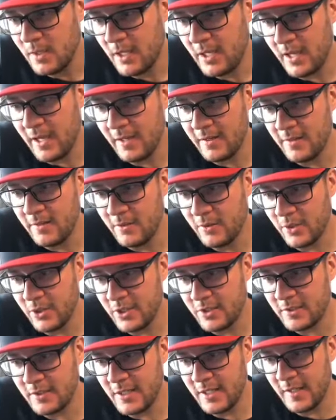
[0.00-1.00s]
and
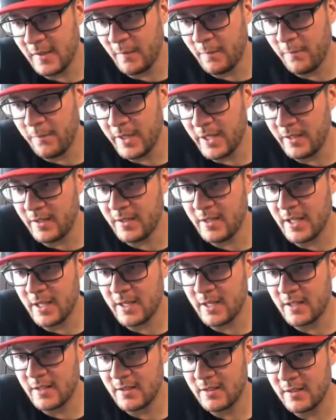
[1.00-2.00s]
honestly it felt
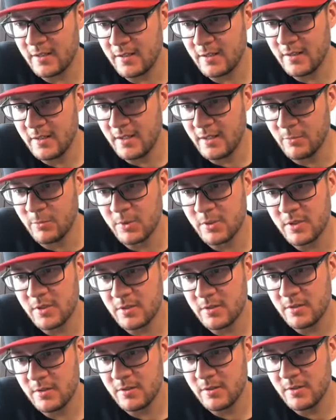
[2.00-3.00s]
like it
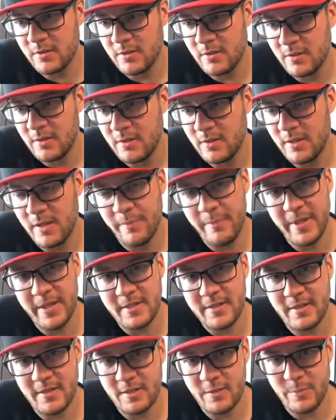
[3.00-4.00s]
was the
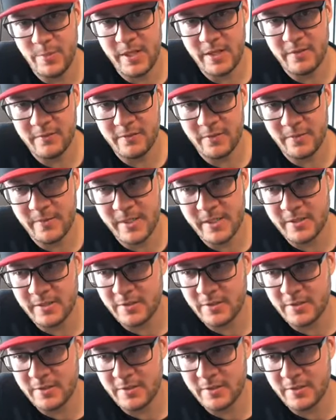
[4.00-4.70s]
best it's been for me.